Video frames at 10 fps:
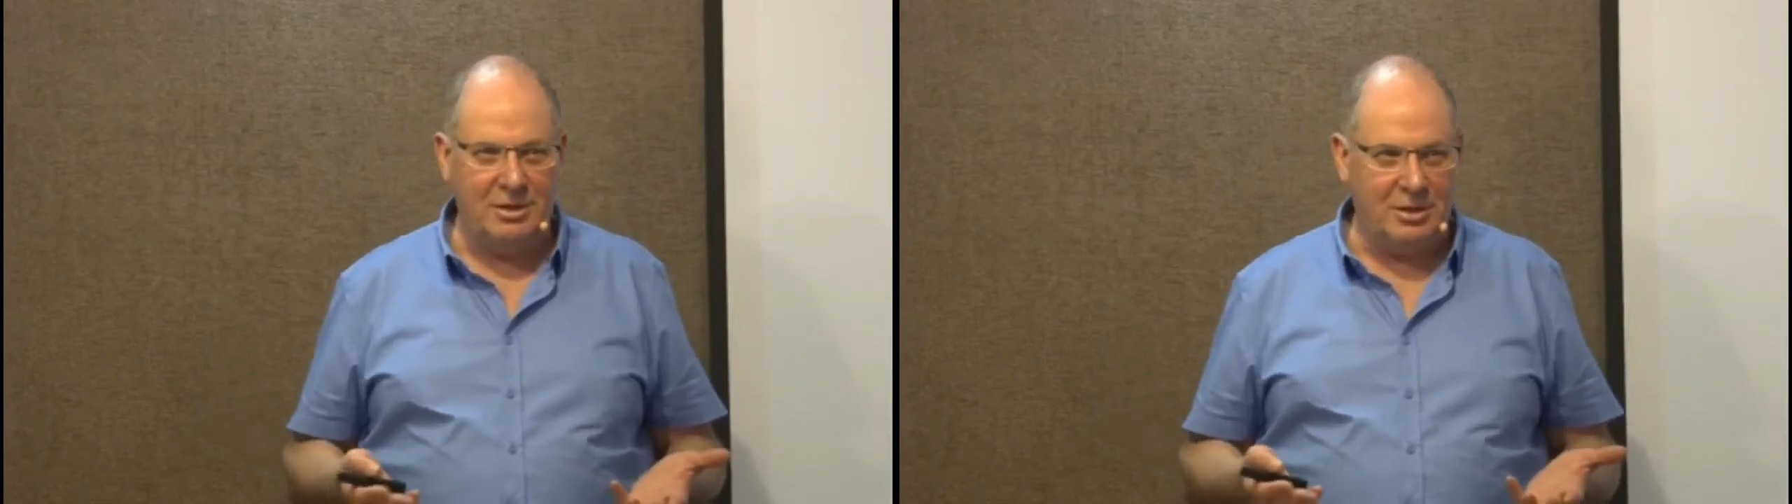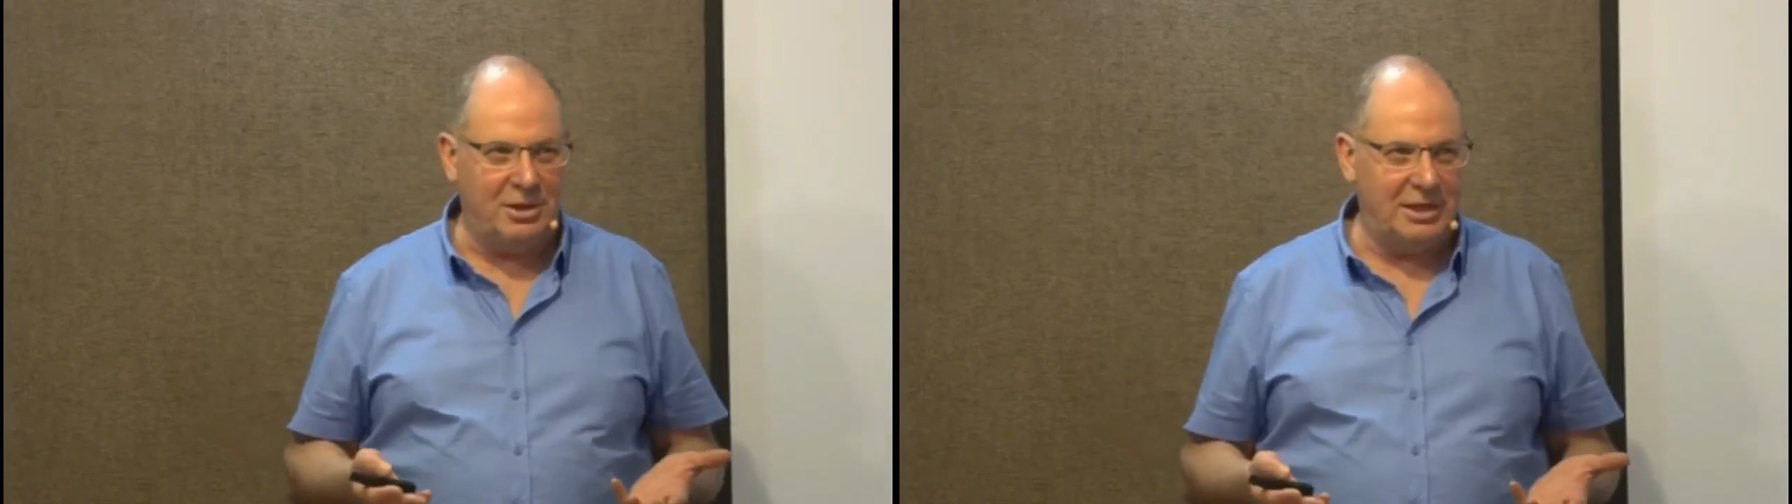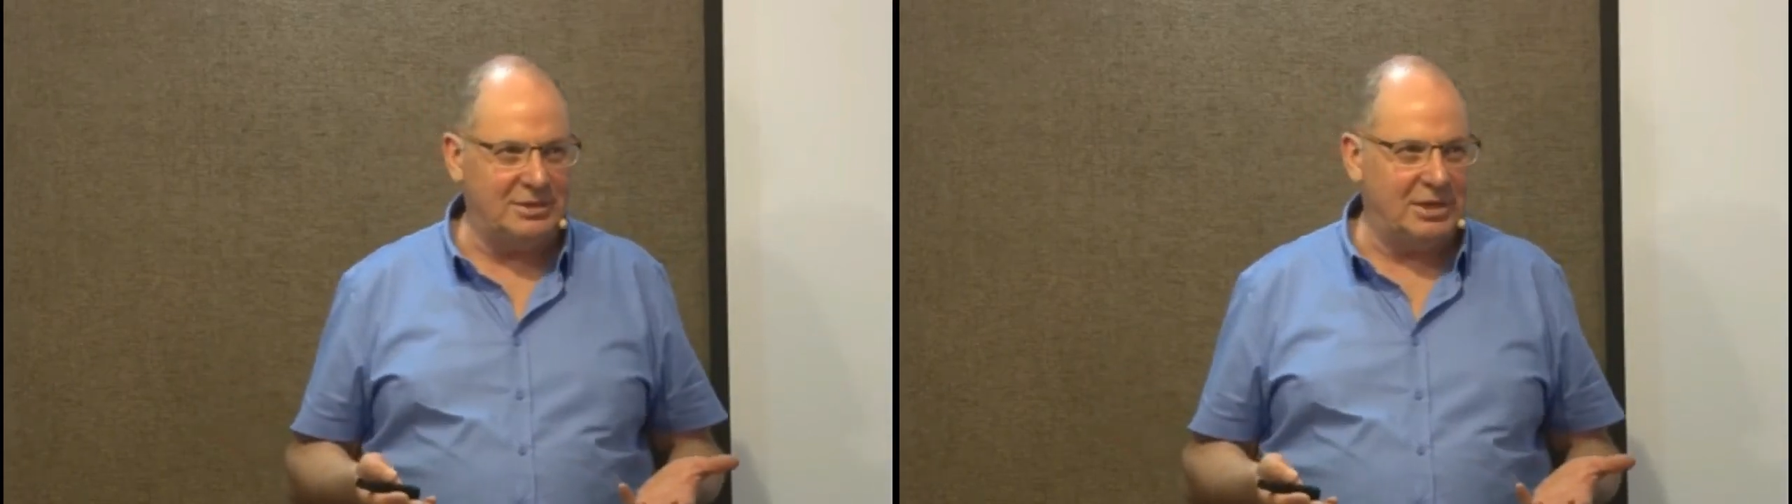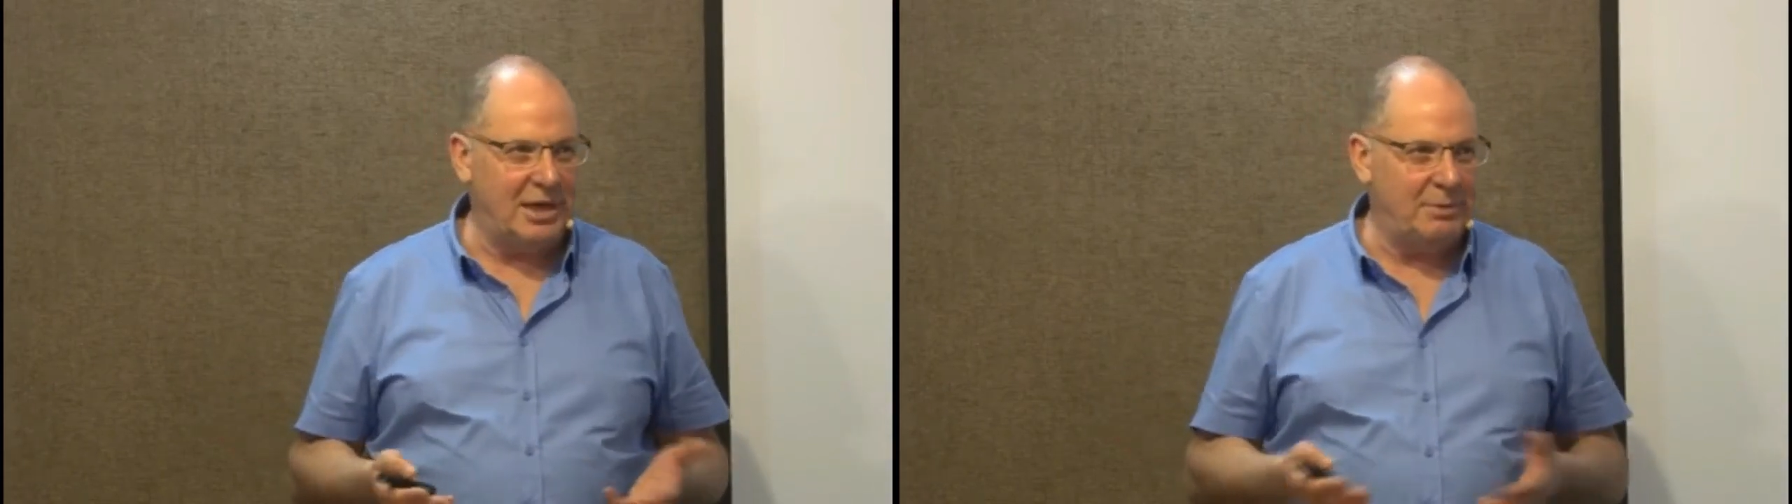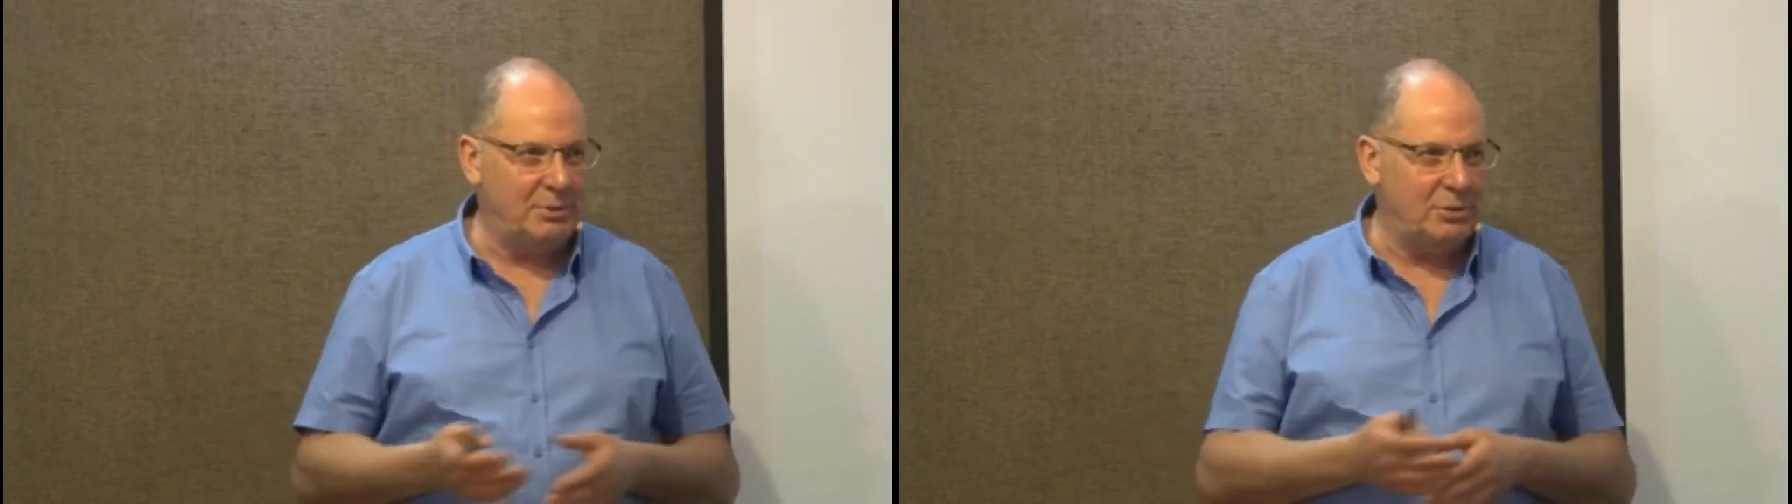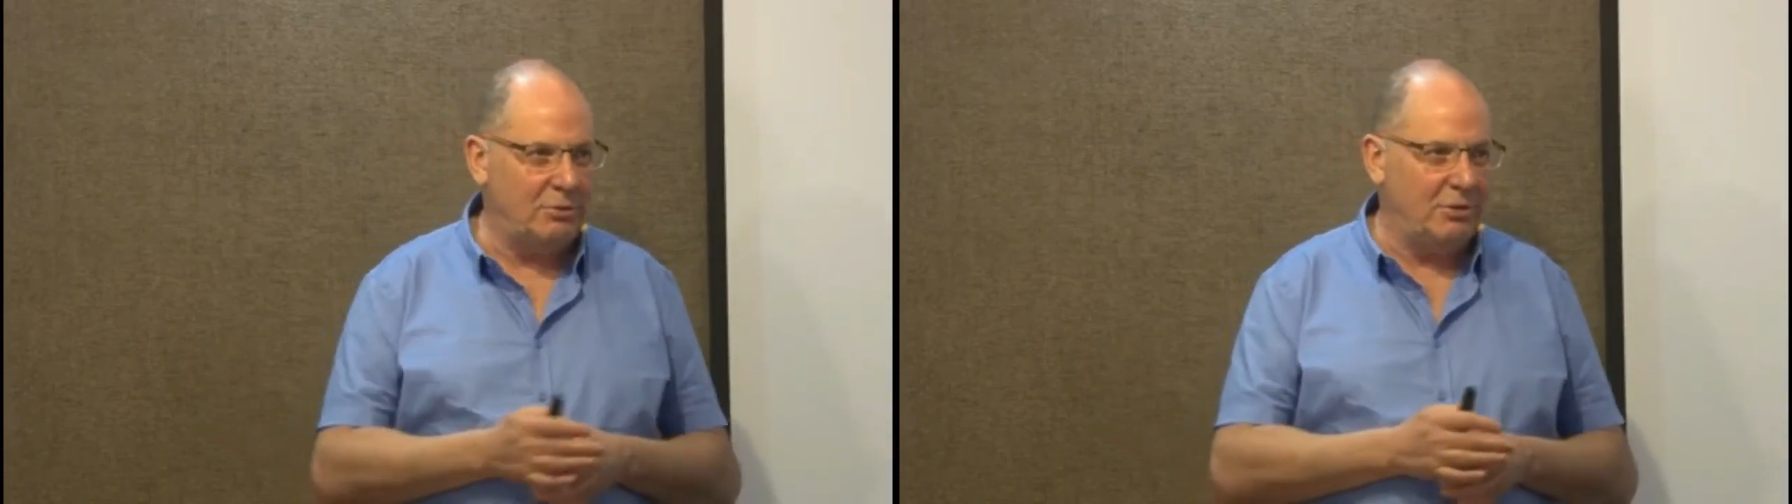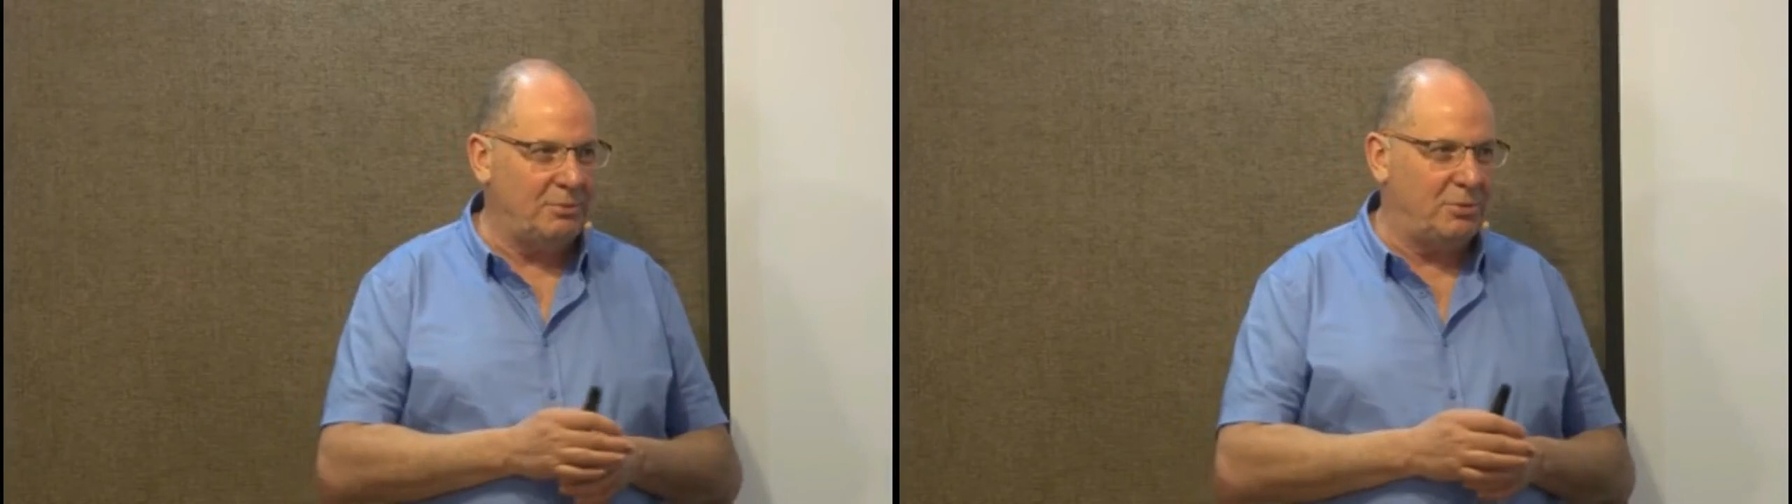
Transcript: the things that happen to you on